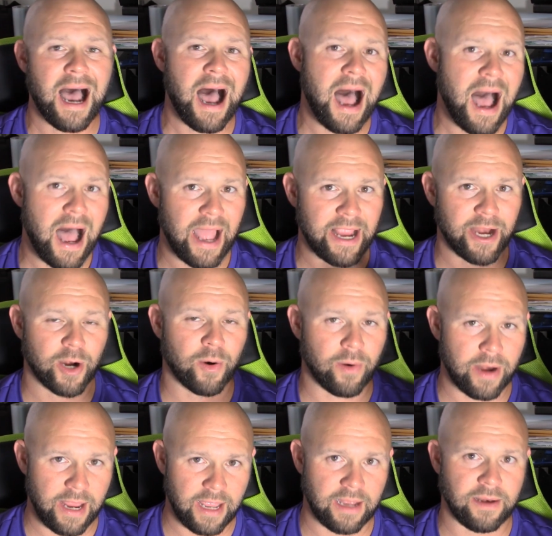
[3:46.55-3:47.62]
higher
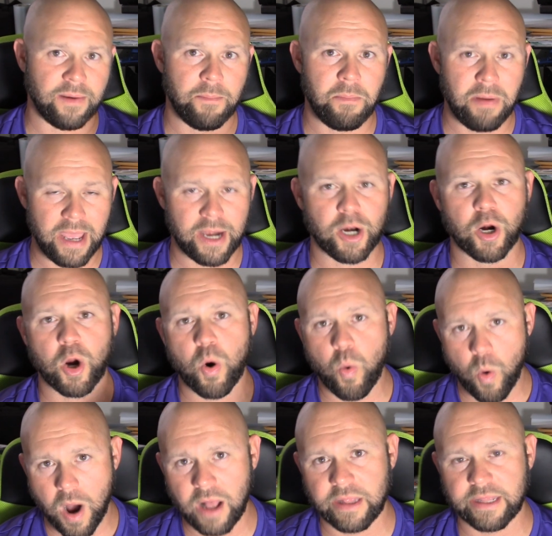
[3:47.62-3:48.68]
end, better
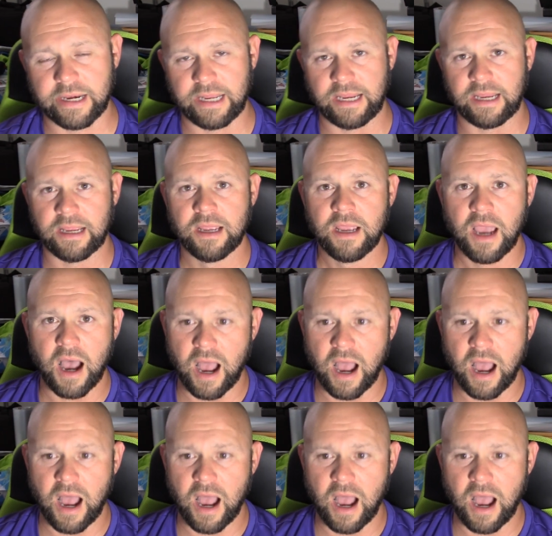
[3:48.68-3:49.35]
quality,